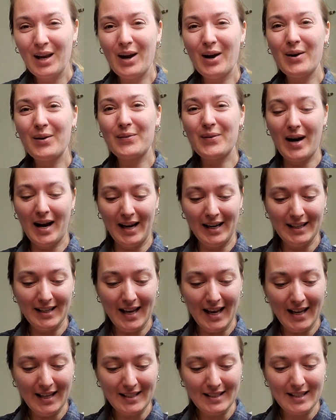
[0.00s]
All right,
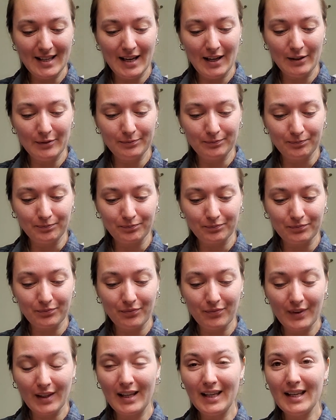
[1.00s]
and
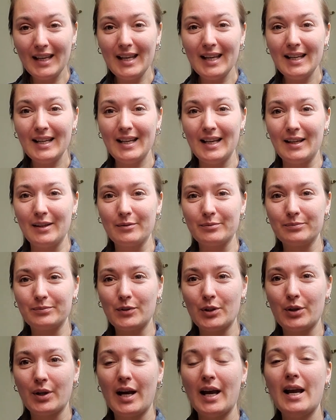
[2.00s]
eating,
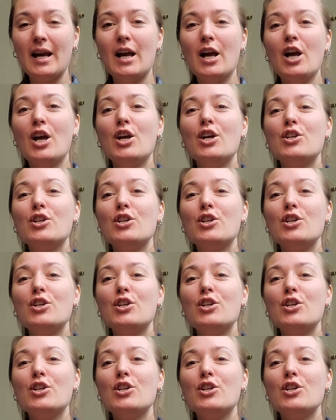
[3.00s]
okay?